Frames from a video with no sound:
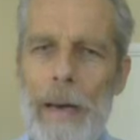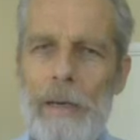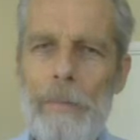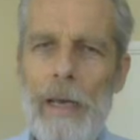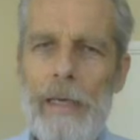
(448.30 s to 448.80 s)

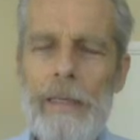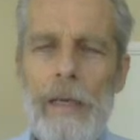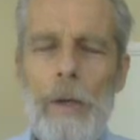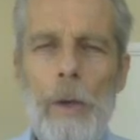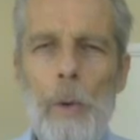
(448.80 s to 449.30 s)
bottom line,
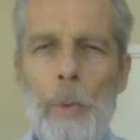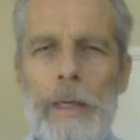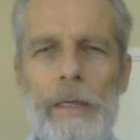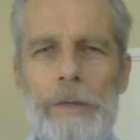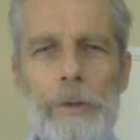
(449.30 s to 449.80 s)

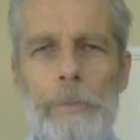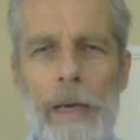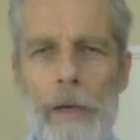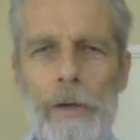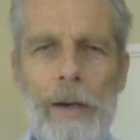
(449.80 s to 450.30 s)
we can do
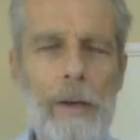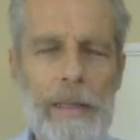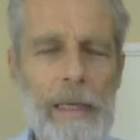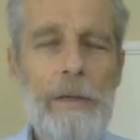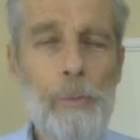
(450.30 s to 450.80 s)
better
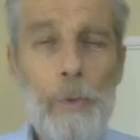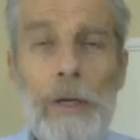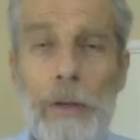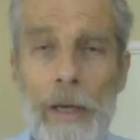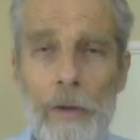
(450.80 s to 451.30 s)
getting
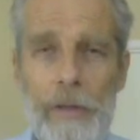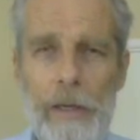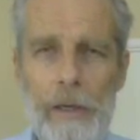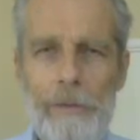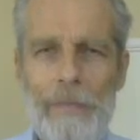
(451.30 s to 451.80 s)
real health
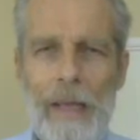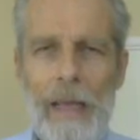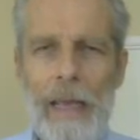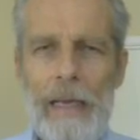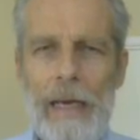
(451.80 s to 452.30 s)
care,
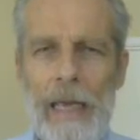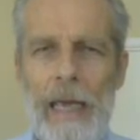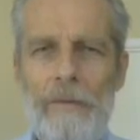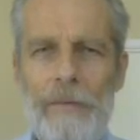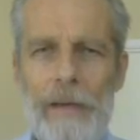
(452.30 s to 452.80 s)
and I
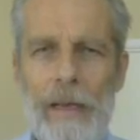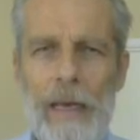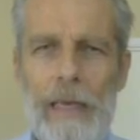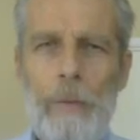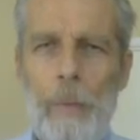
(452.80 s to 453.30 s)
have
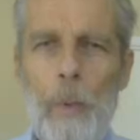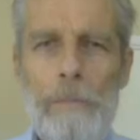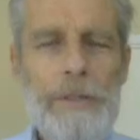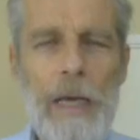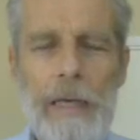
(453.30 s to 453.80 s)
a
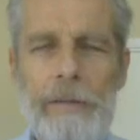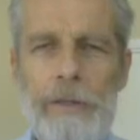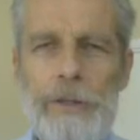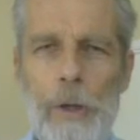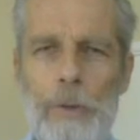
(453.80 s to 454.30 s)
website
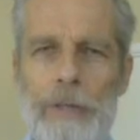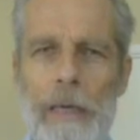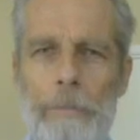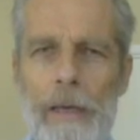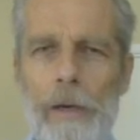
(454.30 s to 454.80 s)
that shows
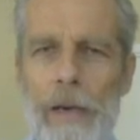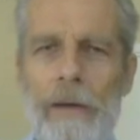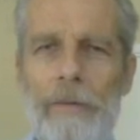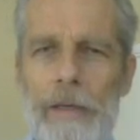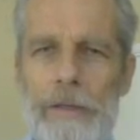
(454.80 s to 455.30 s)
a better
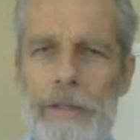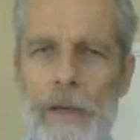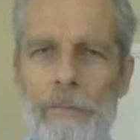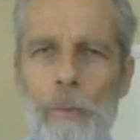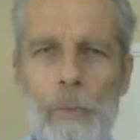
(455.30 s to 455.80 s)

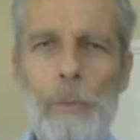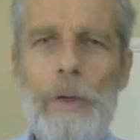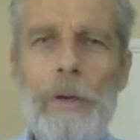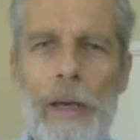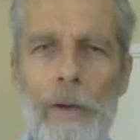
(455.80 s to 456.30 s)
evidence of what
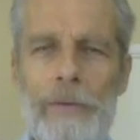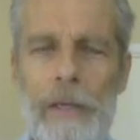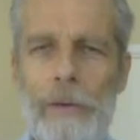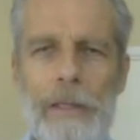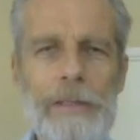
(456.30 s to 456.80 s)
real
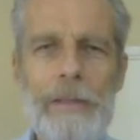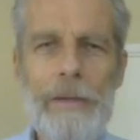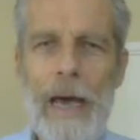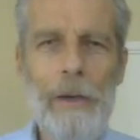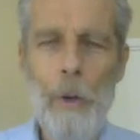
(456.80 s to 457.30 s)
health care is,
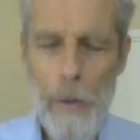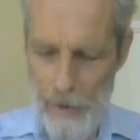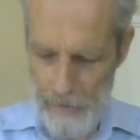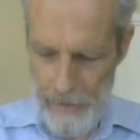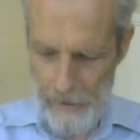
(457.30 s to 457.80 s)
not
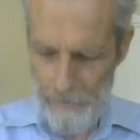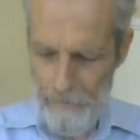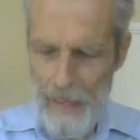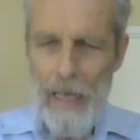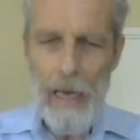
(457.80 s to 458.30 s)
Obamacare.
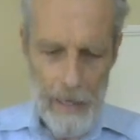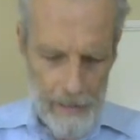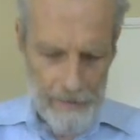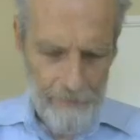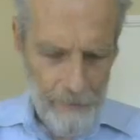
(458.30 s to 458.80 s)

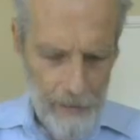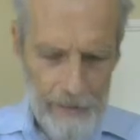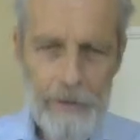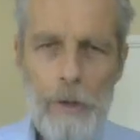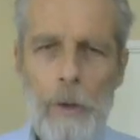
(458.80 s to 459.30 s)
If you
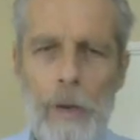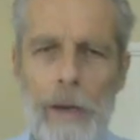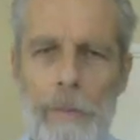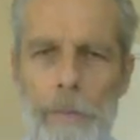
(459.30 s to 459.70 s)
like to go,